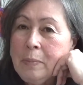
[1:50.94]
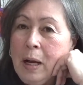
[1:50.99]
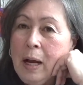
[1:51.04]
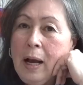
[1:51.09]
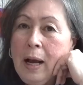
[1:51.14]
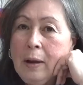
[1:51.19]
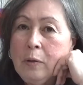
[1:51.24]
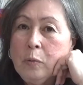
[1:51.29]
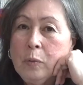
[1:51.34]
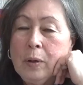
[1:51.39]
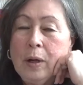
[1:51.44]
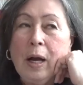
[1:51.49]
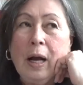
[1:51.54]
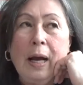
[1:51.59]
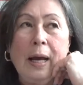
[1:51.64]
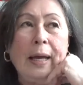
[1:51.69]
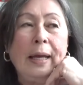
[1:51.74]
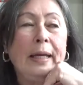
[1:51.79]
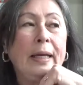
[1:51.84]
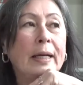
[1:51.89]

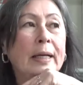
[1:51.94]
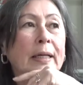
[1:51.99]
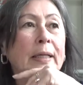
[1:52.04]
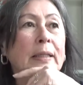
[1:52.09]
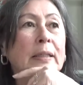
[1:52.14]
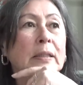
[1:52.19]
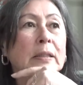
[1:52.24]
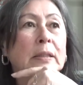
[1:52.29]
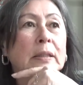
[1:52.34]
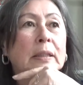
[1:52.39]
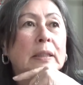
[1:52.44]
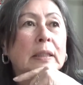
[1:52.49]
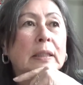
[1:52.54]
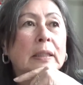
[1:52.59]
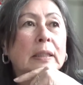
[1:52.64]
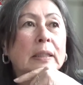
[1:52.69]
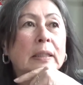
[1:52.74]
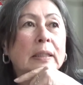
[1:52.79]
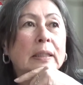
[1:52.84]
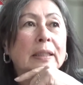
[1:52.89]
I
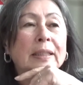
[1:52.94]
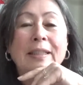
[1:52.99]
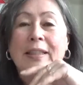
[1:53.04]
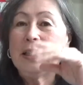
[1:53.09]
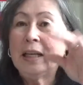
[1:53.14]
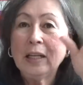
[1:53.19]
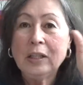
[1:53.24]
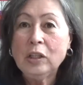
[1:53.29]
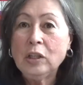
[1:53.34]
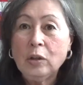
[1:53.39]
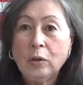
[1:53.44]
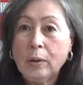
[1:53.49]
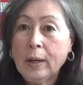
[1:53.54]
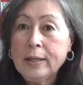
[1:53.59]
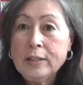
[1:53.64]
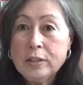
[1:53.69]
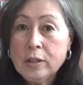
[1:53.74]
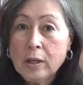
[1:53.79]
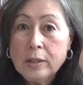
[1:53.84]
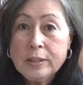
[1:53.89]

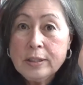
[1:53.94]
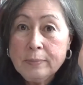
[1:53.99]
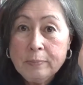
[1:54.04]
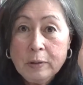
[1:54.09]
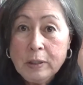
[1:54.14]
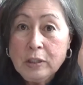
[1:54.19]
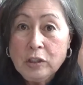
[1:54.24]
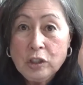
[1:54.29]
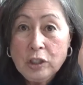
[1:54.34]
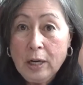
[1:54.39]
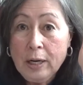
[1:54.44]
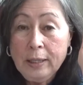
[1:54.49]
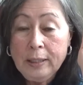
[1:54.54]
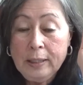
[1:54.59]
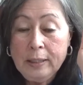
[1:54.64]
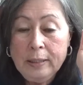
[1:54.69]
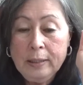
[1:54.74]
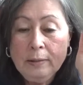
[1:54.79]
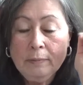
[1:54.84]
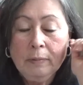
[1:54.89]
saw something
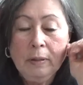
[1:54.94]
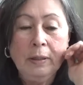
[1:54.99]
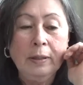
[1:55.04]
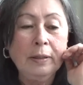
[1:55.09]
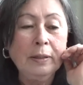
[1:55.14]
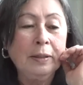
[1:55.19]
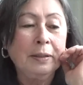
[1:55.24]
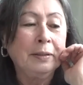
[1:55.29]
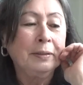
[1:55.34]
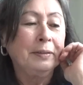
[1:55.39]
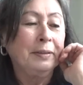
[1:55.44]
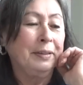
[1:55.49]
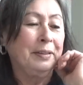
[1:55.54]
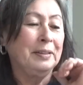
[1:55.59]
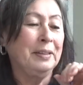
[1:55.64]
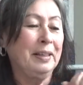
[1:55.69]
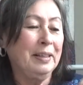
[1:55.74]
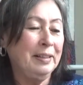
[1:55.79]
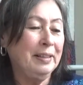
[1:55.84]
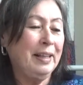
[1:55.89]
shiny.
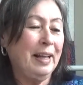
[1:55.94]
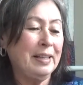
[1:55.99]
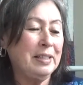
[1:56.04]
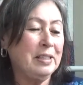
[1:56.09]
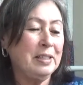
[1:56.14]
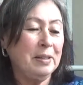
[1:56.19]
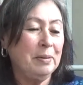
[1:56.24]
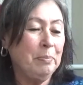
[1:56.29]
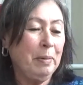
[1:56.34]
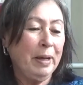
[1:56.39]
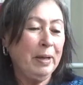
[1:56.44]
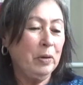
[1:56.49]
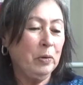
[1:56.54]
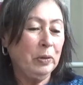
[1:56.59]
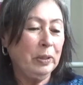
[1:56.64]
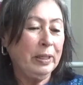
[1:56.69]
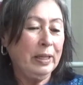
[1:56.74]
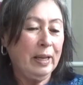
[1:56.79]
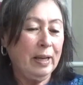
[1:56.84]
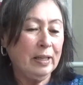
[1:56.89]
That's my
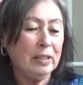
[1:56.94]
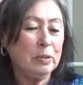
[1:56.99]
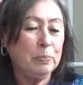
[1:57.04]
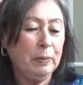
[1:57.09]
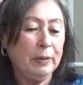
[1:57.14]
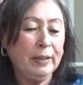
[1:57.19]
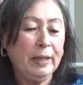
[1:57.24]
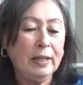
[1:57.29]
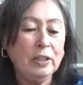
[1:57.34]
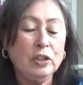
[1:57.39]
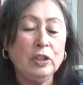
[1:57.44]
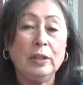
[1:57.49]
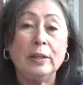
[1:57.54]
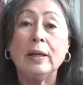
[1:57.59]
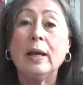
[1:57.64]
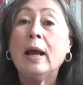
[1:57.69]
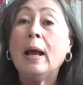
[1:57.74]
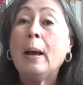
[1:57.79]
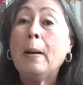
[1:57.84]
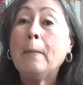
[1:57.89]
only explanation.
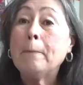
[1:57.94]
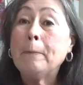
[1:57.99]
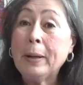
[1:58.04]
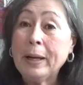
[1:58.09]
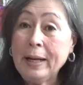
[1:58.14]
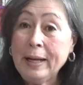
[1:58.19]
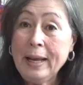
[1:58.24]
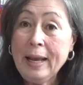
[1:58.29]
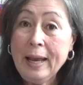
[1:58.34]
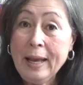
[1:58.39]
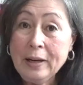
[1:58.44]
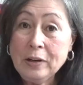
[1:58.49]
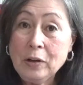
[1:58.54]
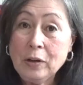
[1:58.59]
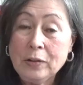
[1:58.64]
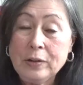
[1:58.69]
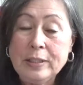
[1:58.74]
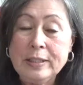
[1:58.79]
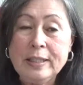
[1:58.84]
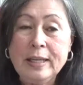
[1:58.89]
But I had all
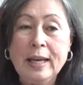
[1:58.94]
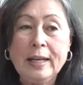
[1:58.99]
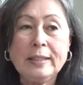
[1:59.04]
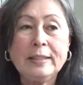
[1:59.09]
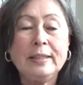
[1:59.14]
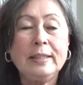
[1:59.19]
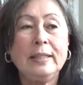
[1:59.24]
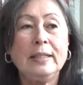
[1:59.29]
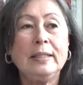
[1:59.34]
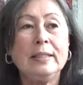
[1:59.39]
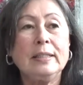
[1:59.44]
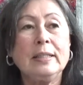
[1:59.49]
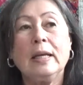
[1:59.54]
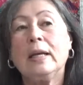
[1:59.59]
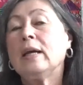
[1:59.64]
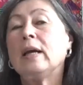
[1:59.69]
these hexies.